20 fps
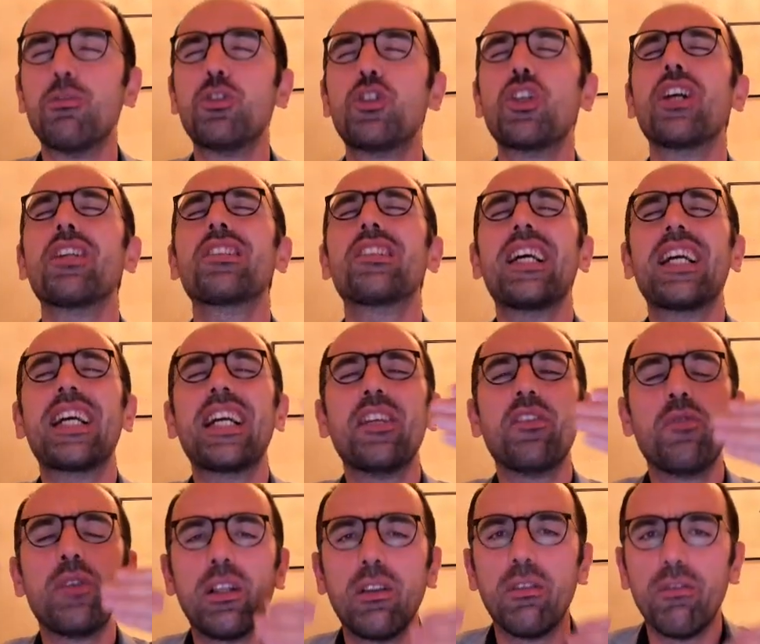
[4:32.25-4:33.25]
just like in
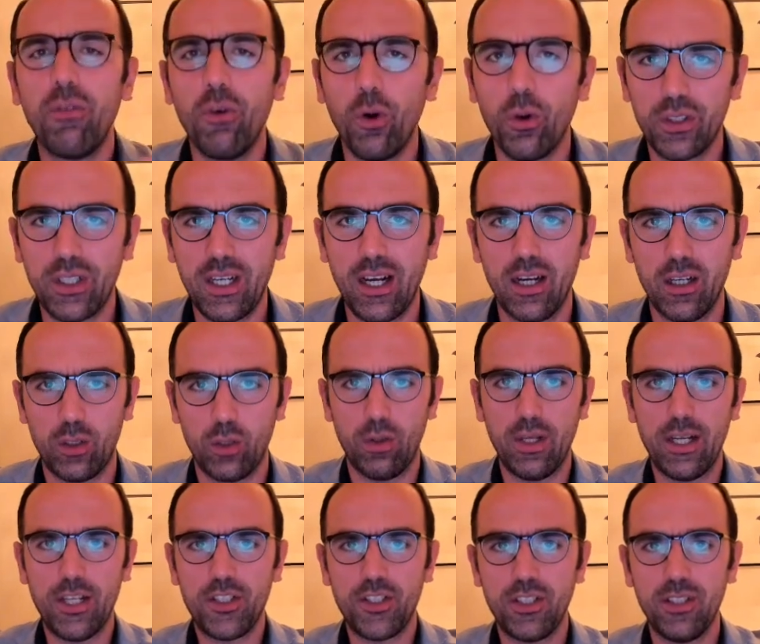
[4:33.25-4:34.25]
real world
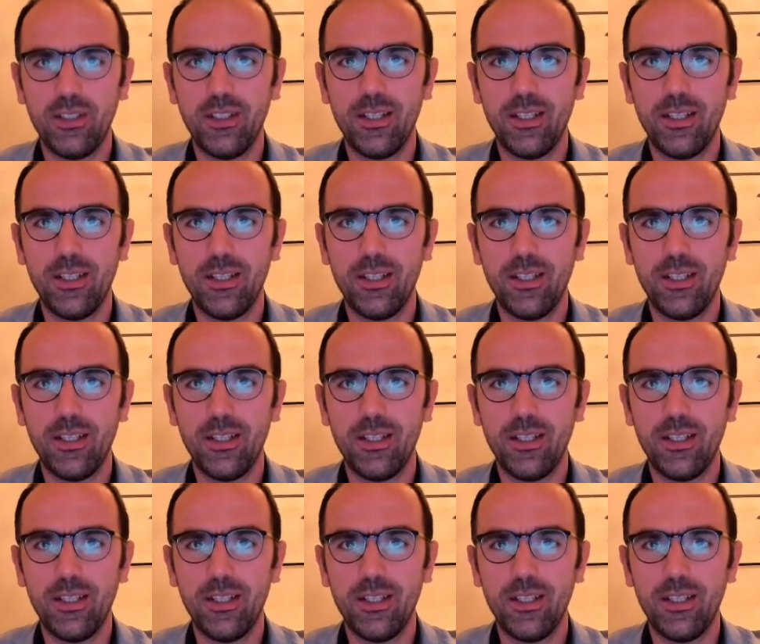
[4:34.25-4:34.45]
calculation.